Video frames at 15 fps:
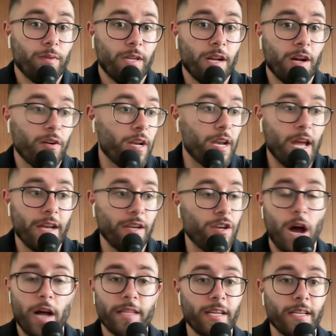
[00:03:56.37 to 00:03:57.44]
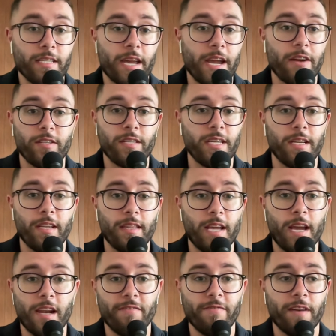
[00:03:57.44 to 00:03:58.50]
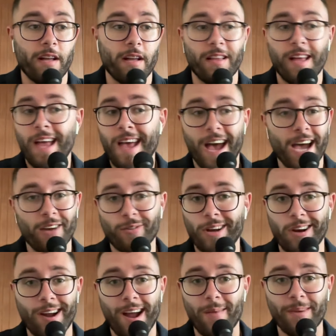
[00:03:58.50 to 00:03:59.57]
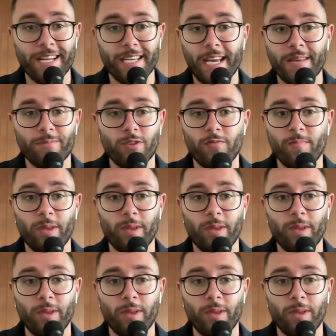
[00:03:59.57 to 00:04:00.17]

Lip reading: you know, and nothing's guaranteed in the NFL. I don't care how many games you've